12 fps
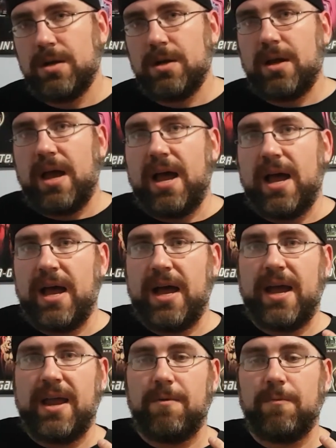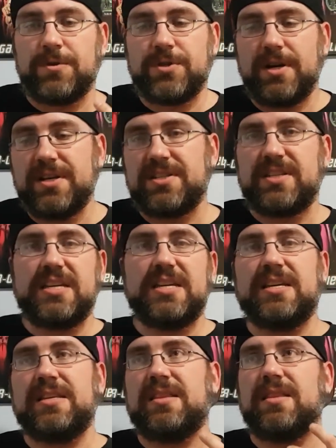uh, we're starting to
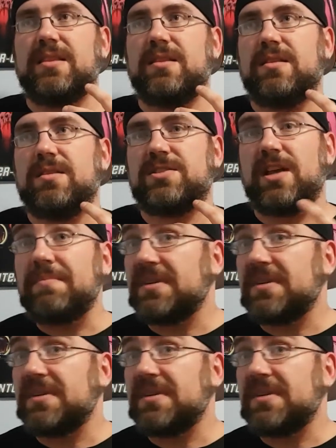see some